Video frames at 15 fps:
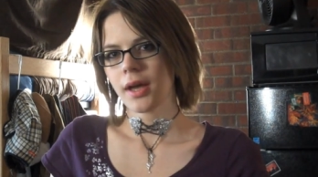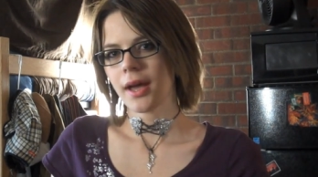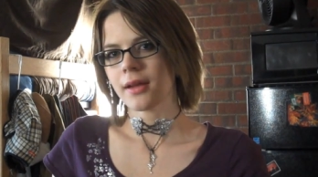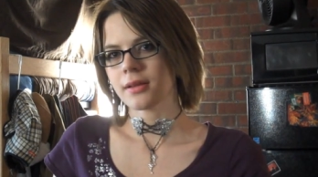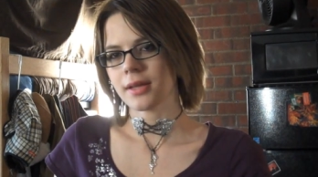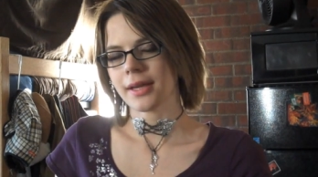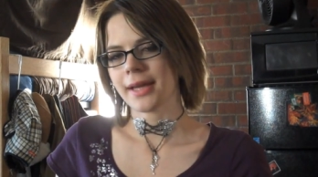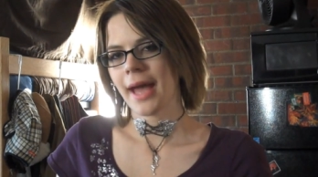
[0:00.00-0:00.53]

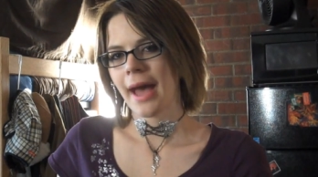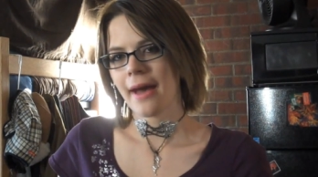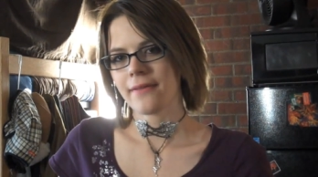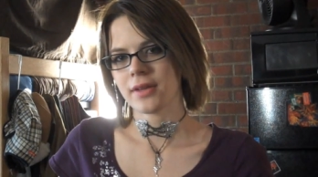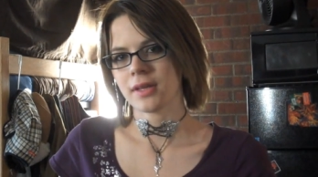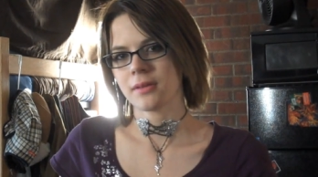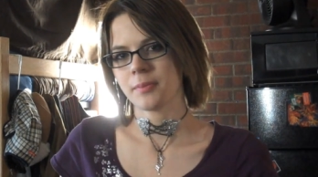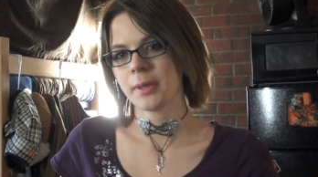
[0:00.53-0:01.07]
and like
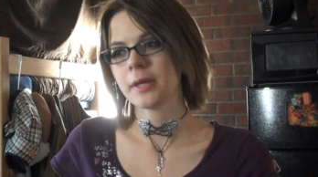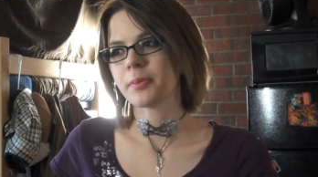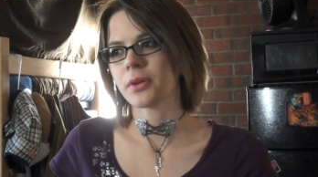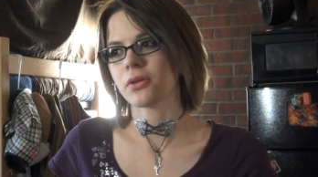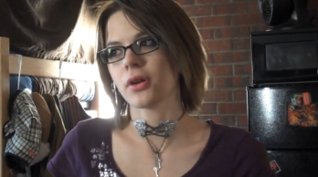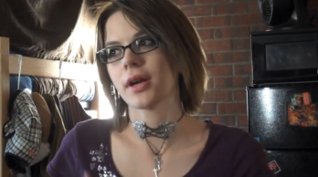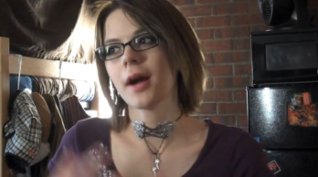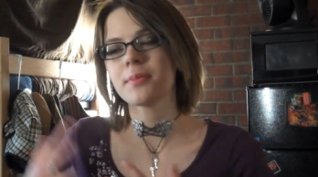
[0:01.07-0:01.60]
having people
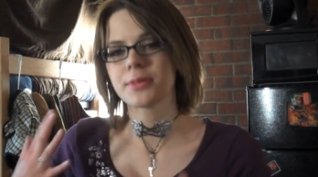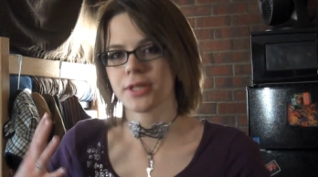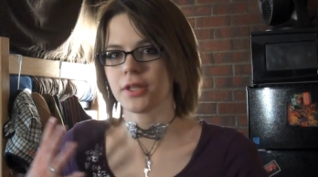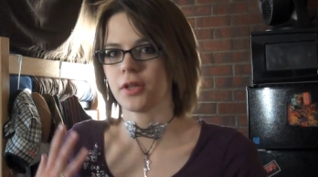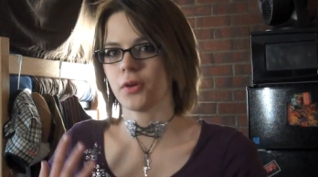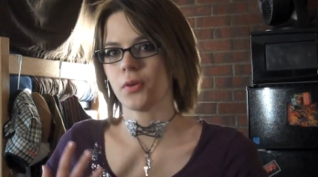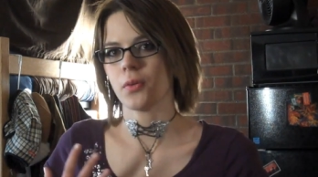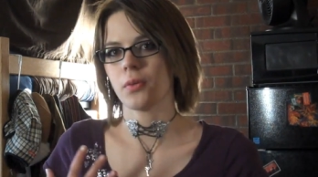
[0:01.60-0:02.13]
look up to
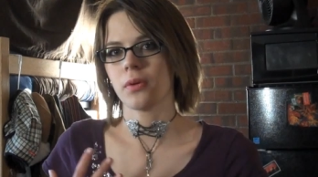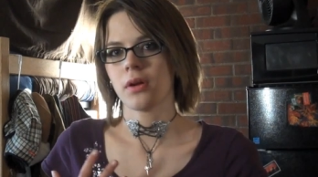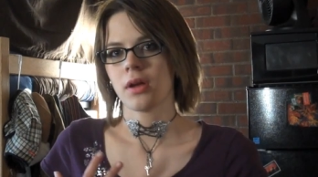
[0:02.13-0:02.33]
you,